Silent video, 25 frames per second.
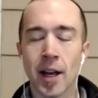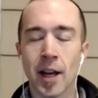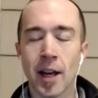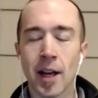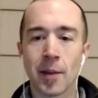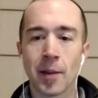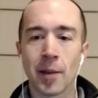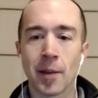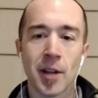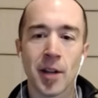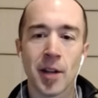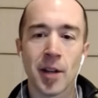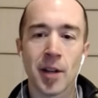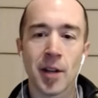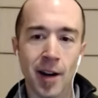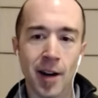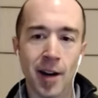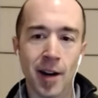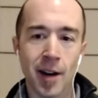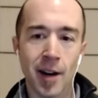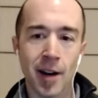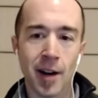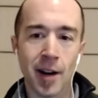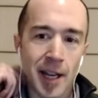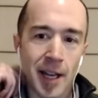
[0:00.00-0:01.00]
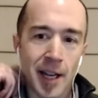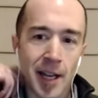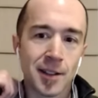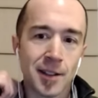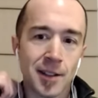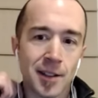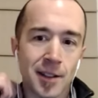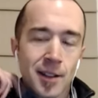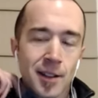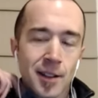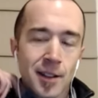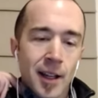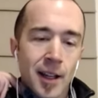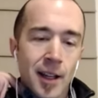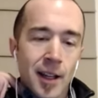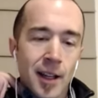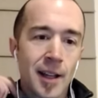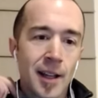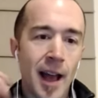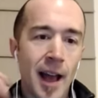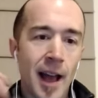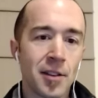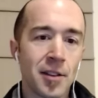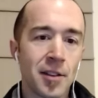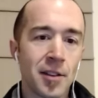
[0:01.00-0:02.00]
mean, you hit it on the head. He's, he's
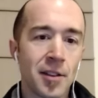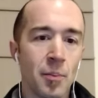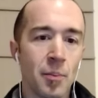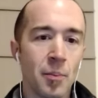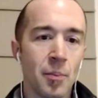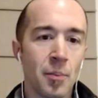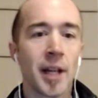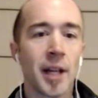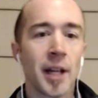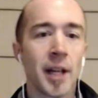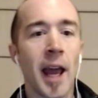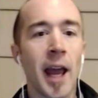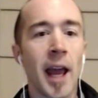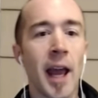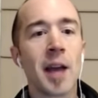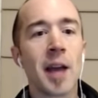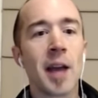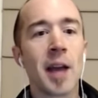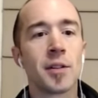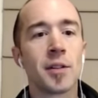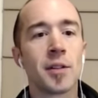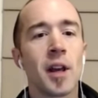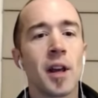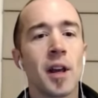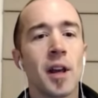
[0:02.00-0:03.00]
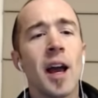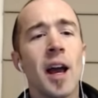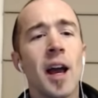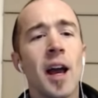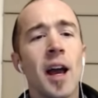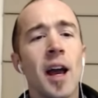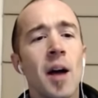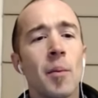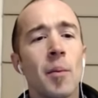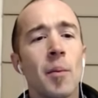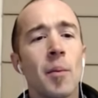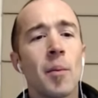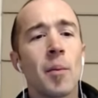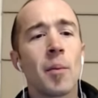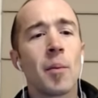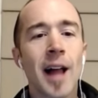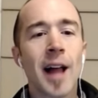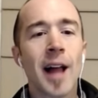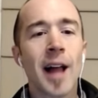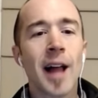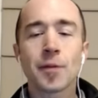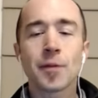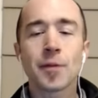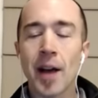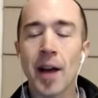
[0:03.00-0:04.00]
had some big games. But in his
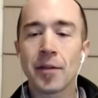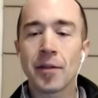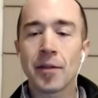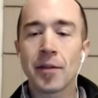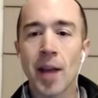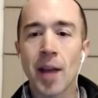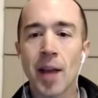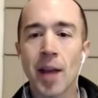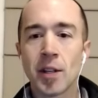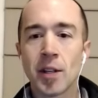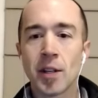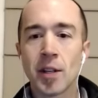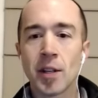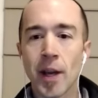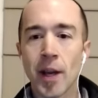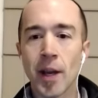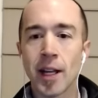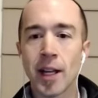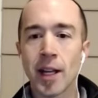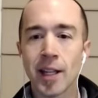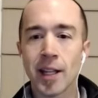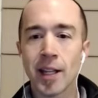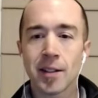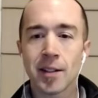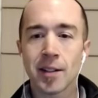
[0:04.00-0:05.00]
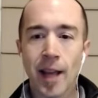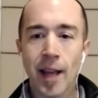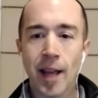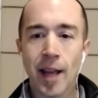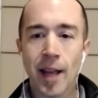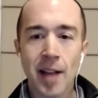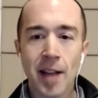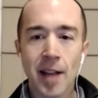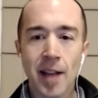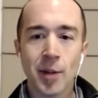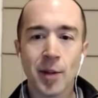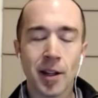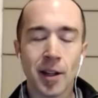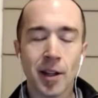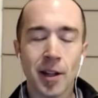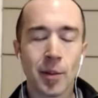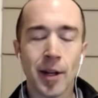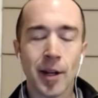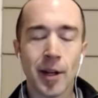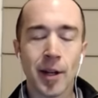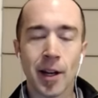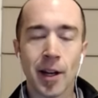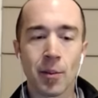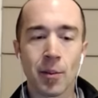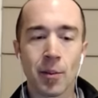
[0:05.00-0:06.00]
last five games, he's been he is he has been a little bit
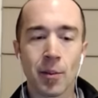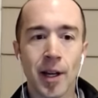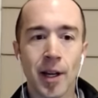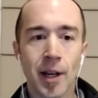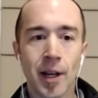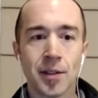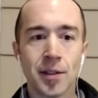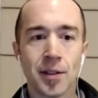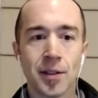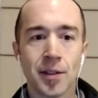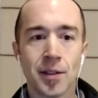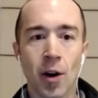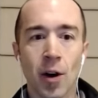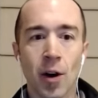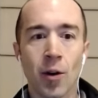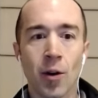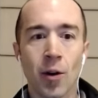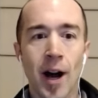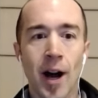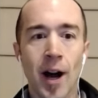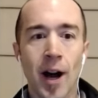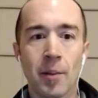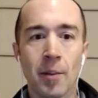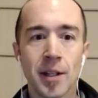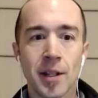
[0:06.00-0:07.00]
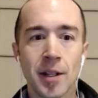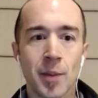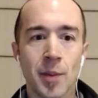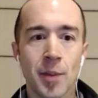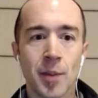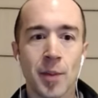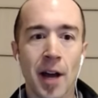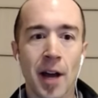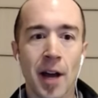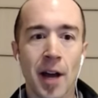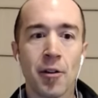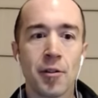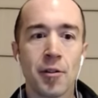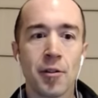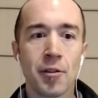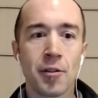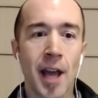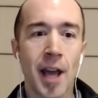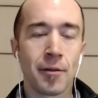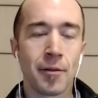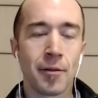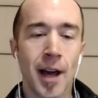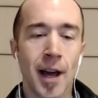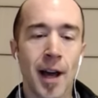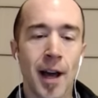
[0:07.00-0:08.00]
hit or miss. So um, he's been under
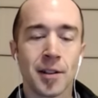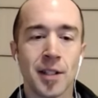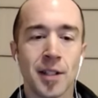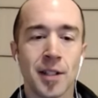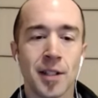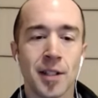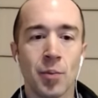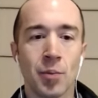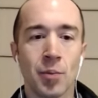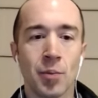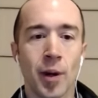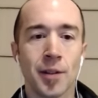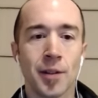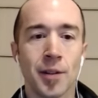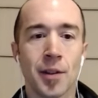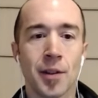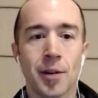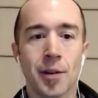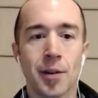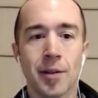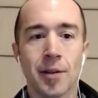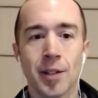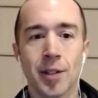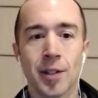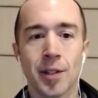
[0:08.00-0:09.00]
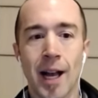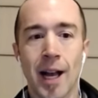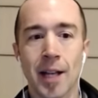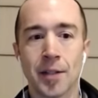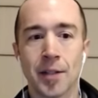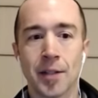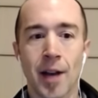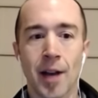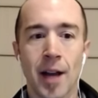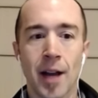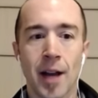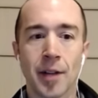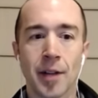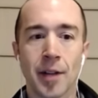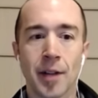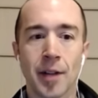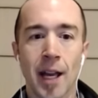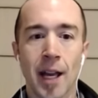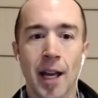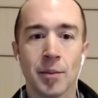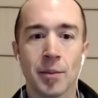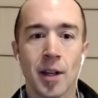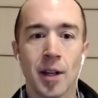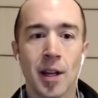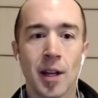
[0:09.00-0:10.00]
ten fantasy points in three of his last five
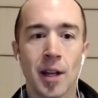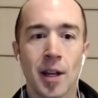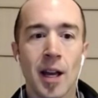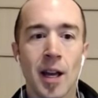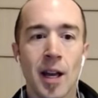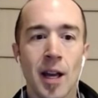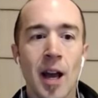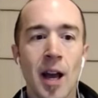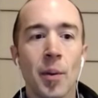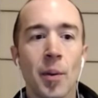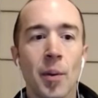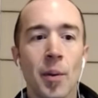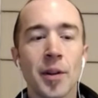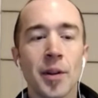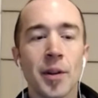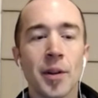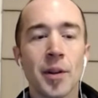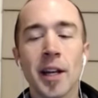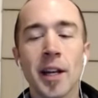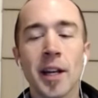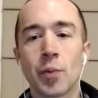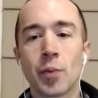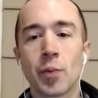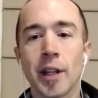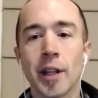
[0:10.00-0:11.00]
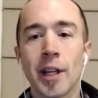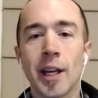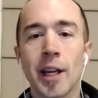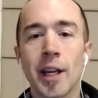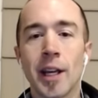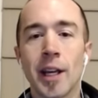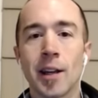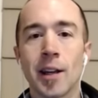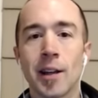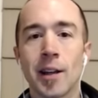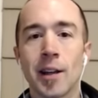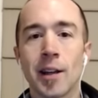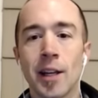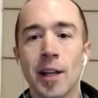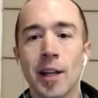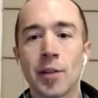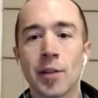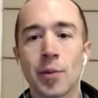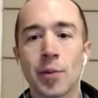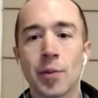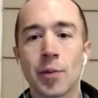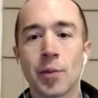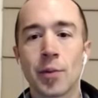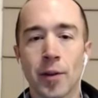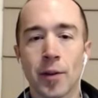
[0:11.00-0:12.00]
games. But then he's really he's
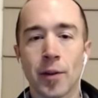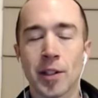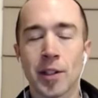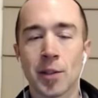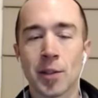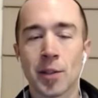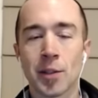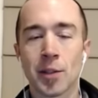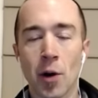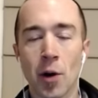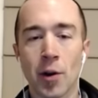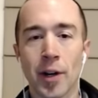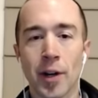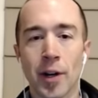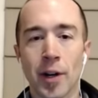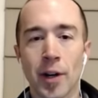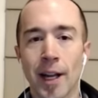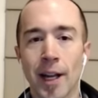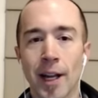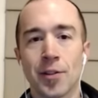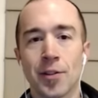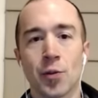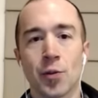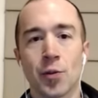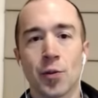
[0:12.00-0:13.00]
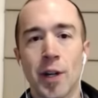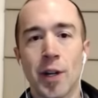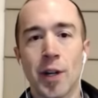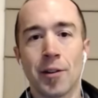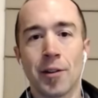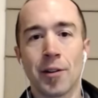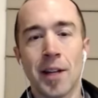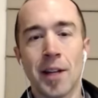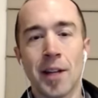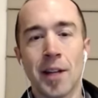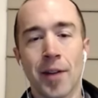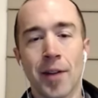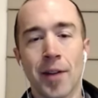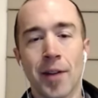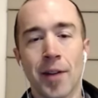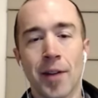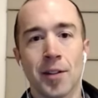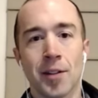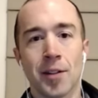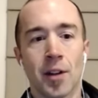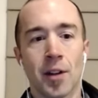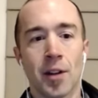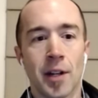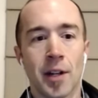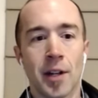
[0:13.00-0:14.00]
really sort of exploded against those weaker defenses
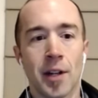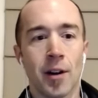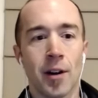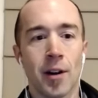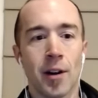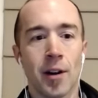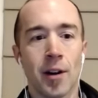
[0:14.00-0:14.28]
all year.